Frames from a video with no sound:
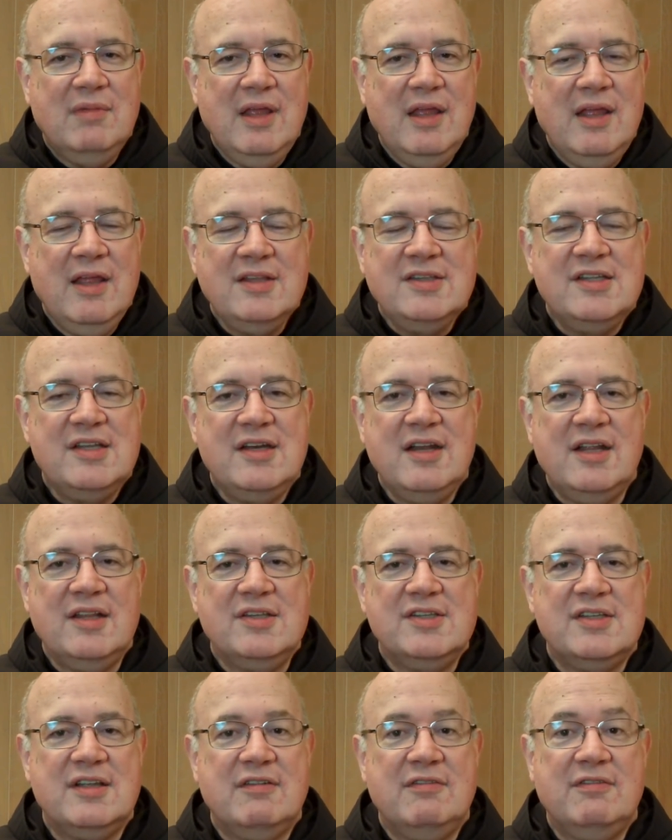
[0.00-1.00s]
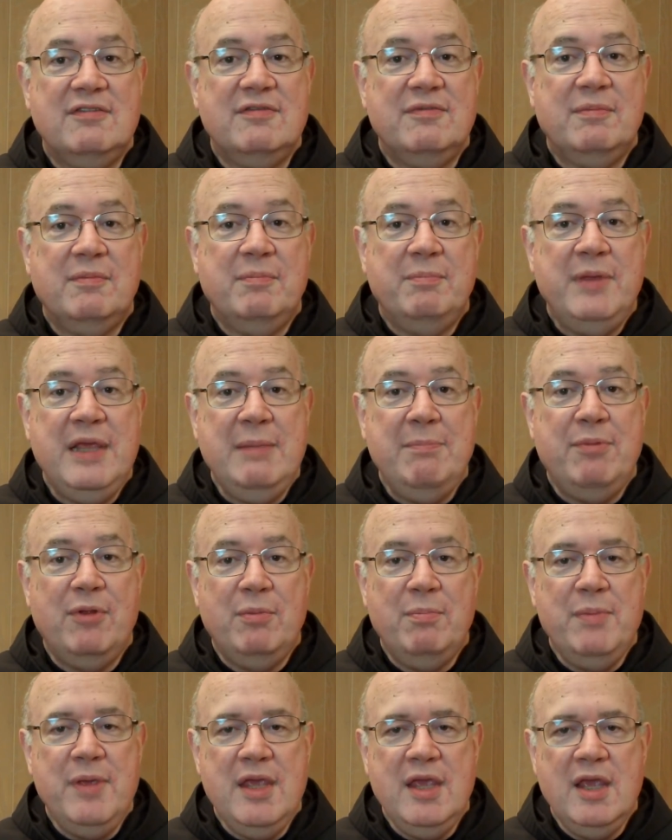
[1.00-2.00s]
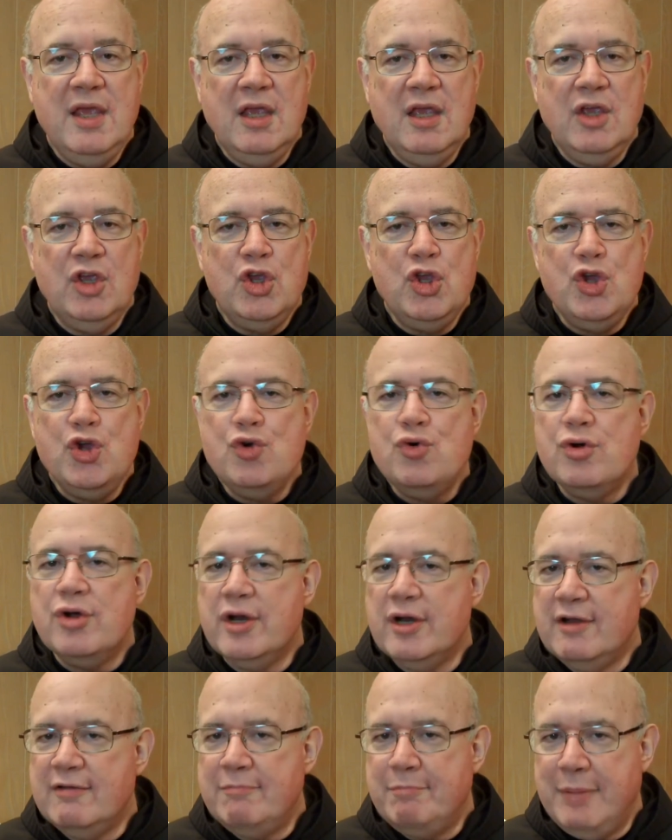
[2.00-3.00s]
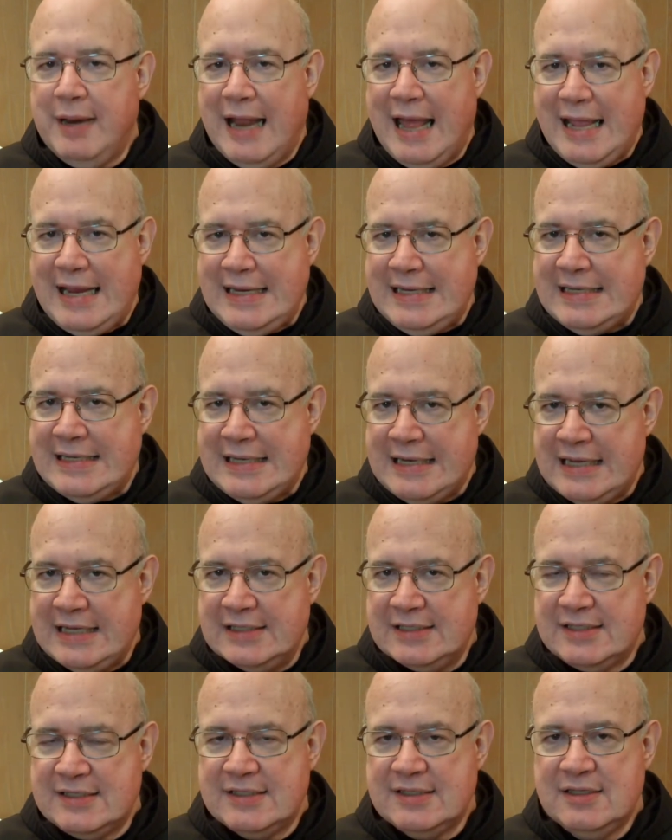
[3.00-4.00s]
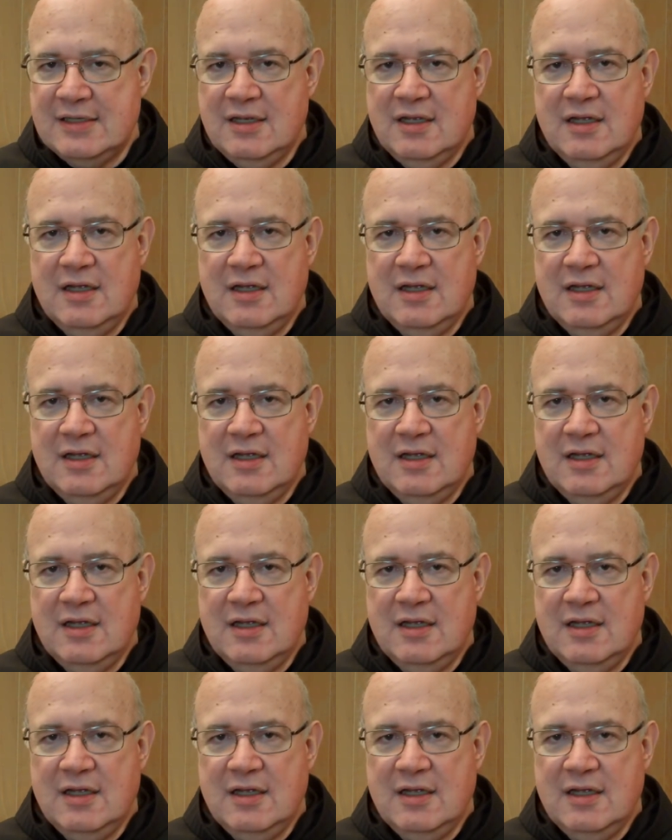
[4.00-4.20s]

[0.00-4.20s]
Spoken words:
incidents of people being cured of blindness.